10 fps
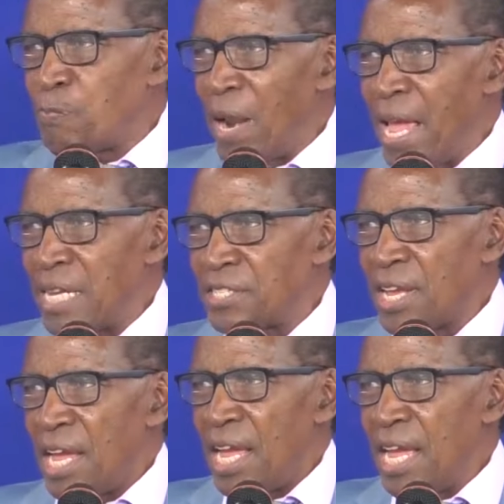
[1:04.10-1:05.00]
place
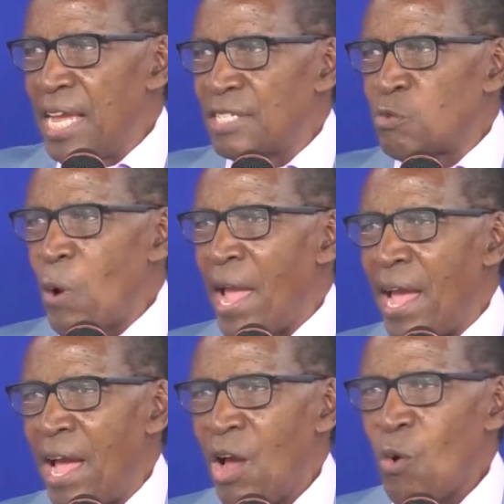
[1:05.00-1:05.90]
is
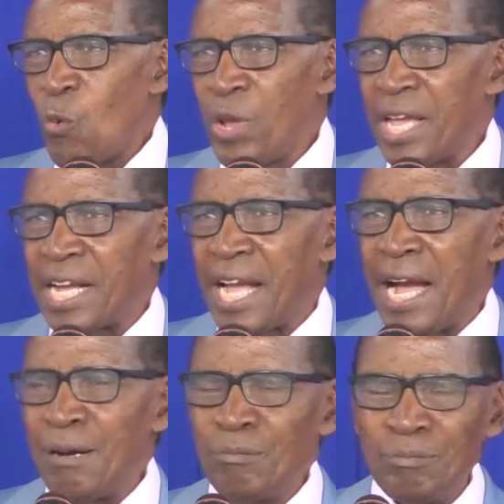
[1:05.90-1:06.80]
where we
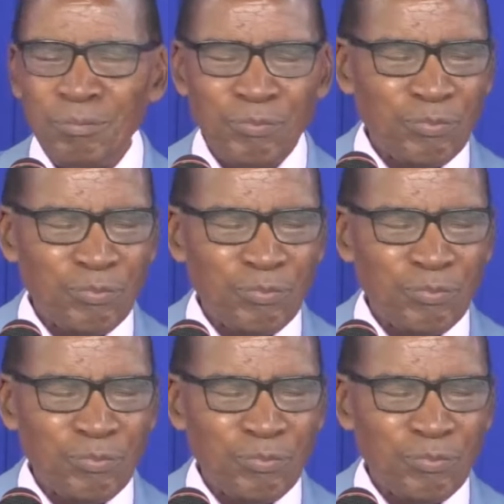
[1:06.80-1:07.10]
come.